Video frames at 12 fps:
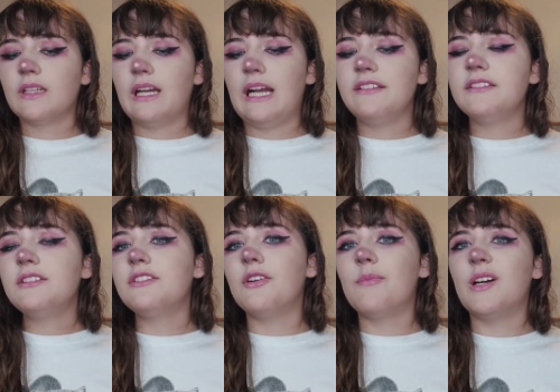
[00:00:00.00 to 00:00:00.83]
I don't
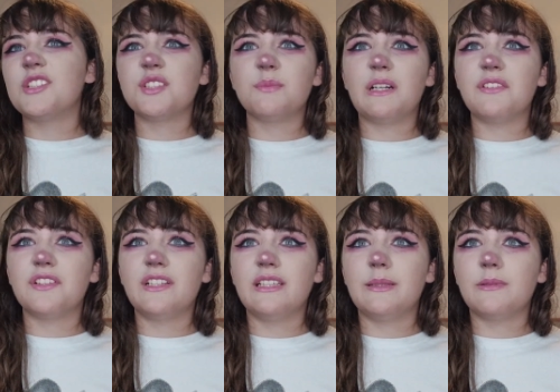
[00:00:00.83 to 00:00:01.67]
know much about
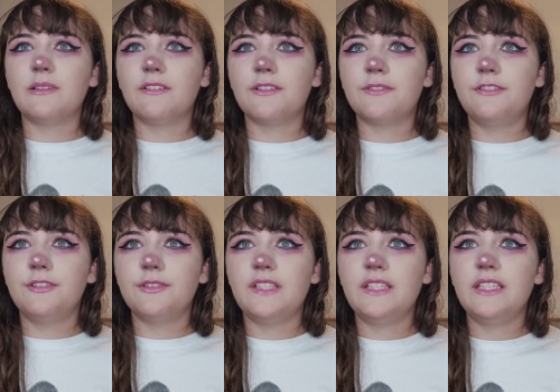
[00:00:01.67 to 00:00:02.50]
their lip
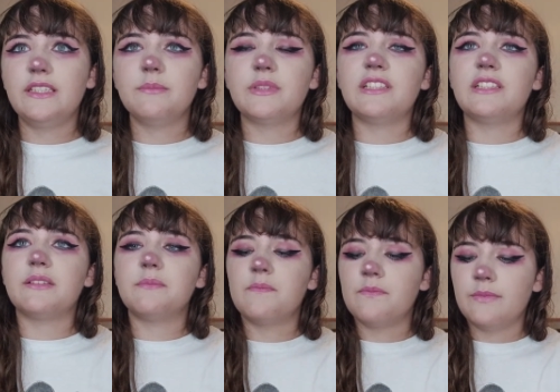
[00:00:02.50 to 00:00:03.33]
routine,
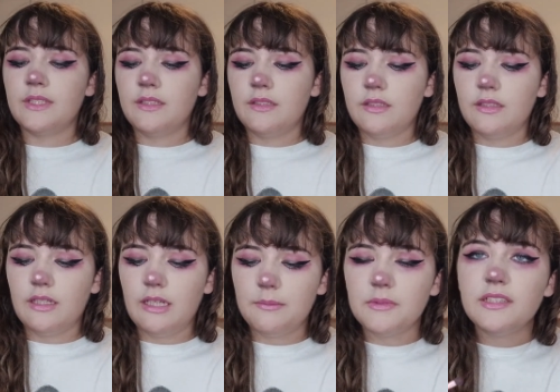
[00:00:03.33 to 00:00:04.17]
but
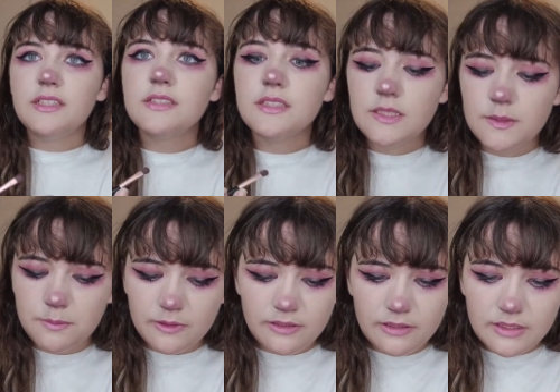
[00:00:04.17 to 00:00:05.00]
I'm gonna just
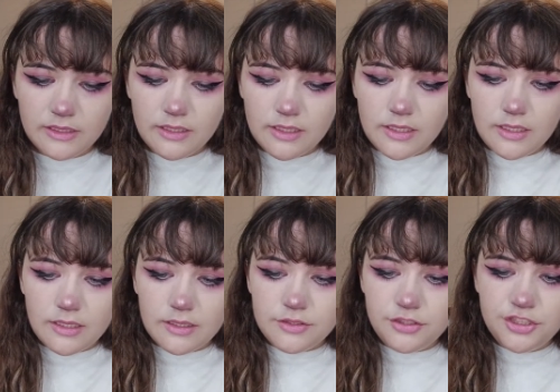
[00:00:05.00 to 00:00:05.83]
put on
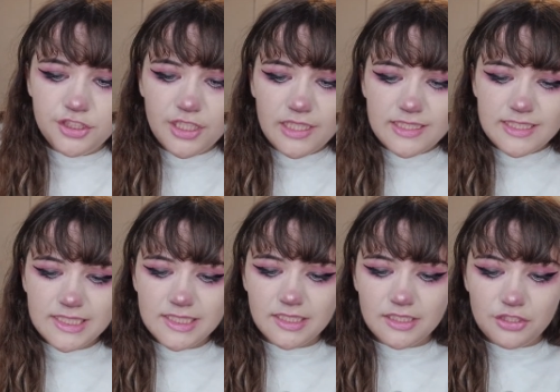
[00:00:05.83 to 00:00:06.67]

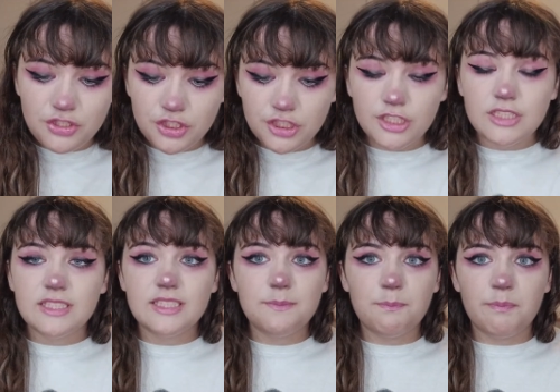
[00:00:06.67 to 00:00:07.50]
just
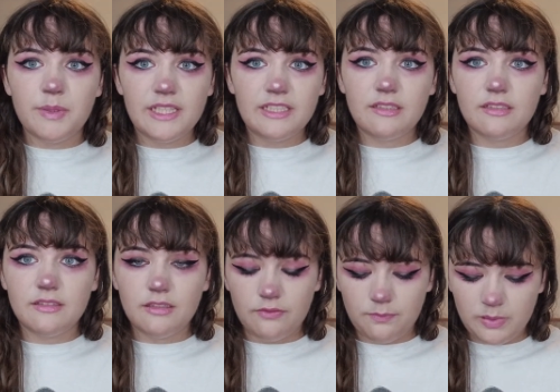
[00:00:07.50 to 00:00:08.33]
a bit
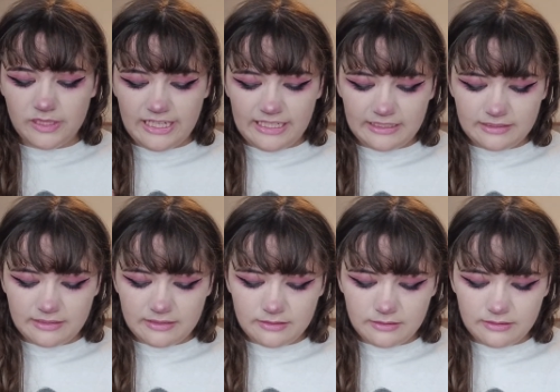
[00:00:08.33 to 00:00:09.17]
of black,
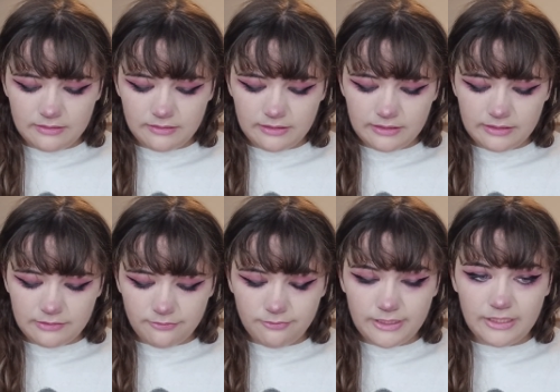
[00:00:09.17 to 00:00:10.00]
like
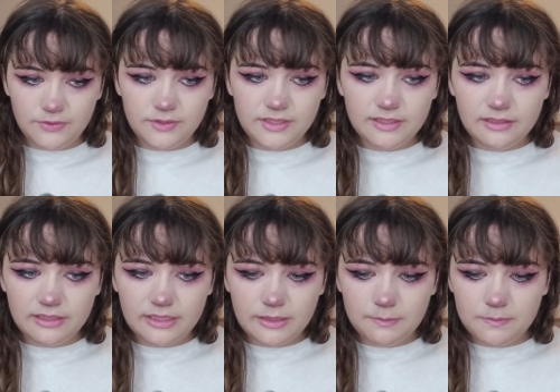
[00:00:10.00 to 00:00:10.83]
around the
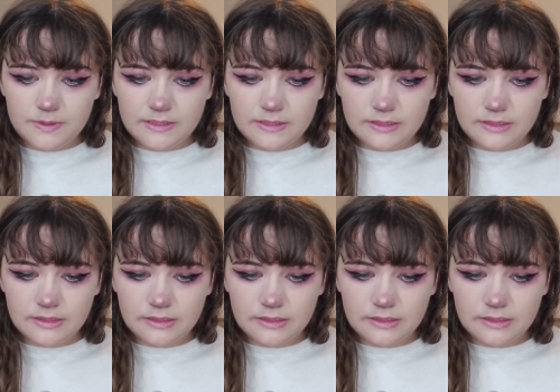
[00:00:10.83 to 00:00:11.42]
lips,